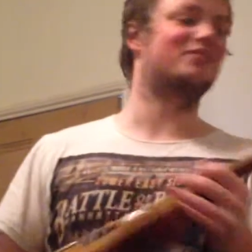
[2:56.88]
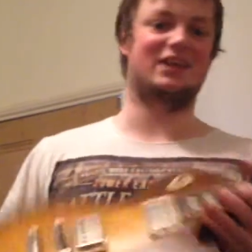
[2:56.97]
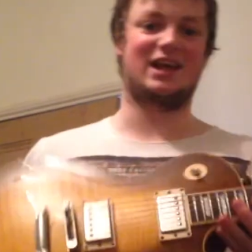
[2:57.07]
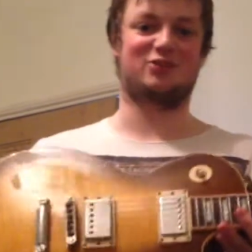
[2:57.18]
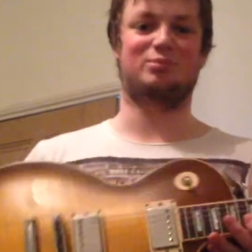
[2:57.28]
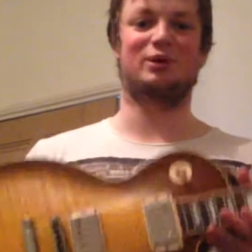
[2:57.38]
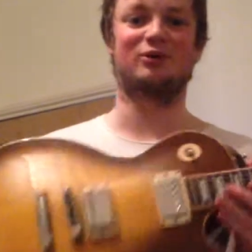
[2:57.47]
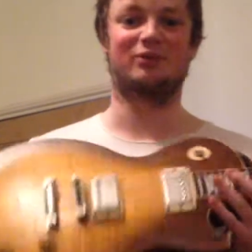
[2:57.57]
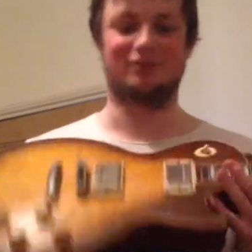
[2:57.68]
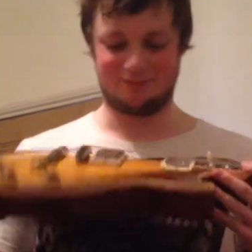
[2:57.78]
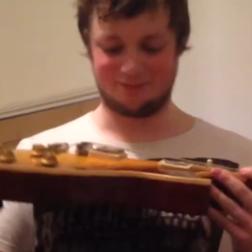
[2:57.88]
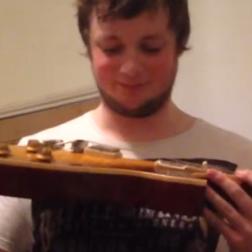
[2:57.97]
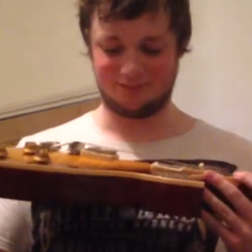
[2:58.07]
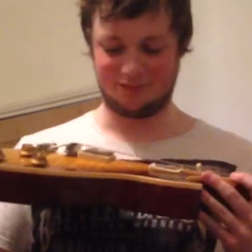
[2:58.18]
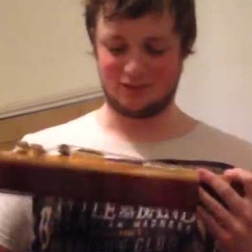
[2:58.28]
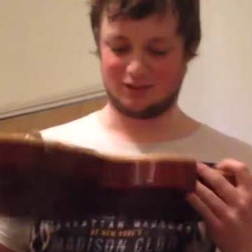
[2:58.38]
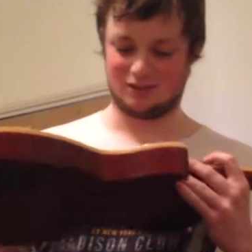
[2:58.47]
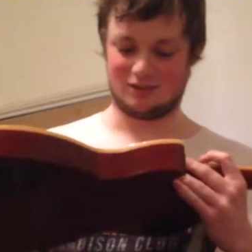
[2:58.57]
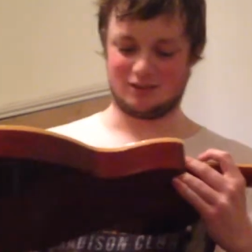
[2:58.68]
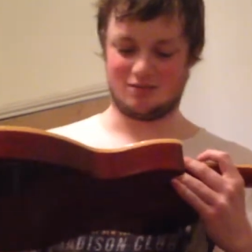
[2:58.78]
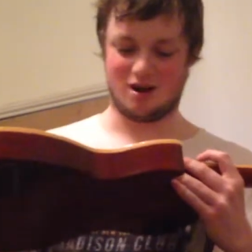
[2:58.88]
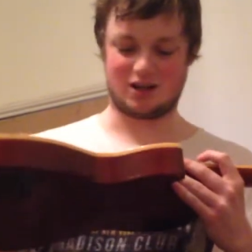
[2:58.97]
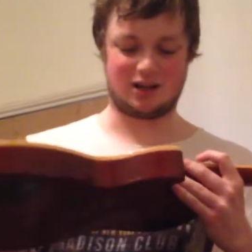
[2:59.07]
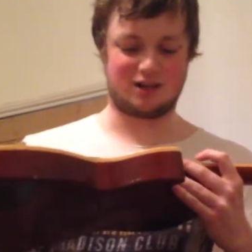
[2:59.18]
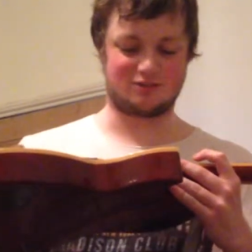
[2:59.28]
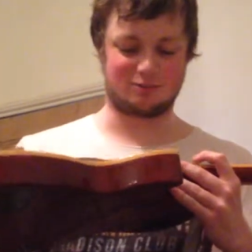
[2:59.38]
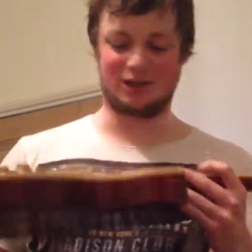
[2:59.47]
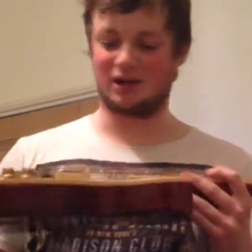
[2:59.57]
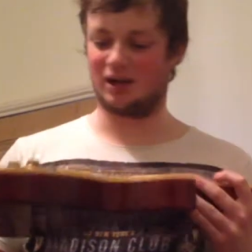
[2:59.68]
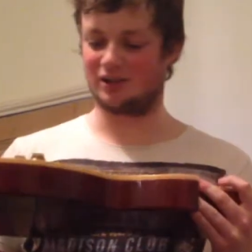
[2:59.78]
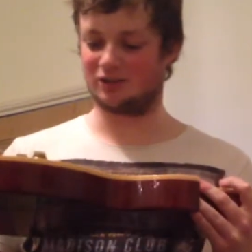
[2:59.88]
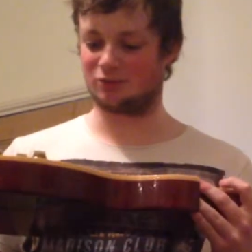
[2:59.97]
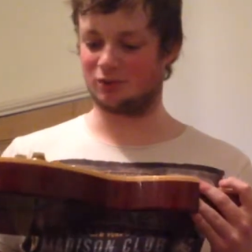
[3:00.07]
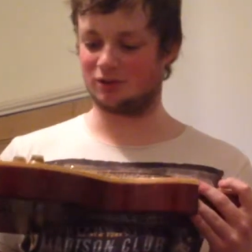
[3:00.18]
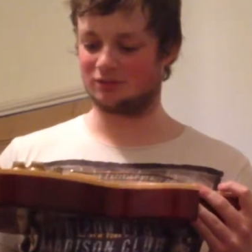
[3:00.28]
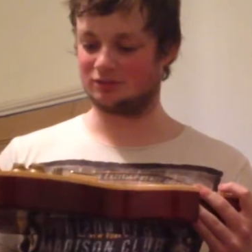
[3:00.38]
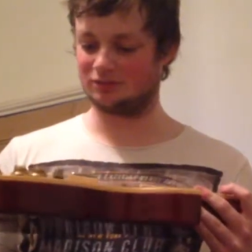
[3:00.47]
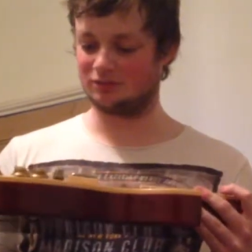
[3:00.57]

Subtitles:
Les Paul. Very close to my heart, this one.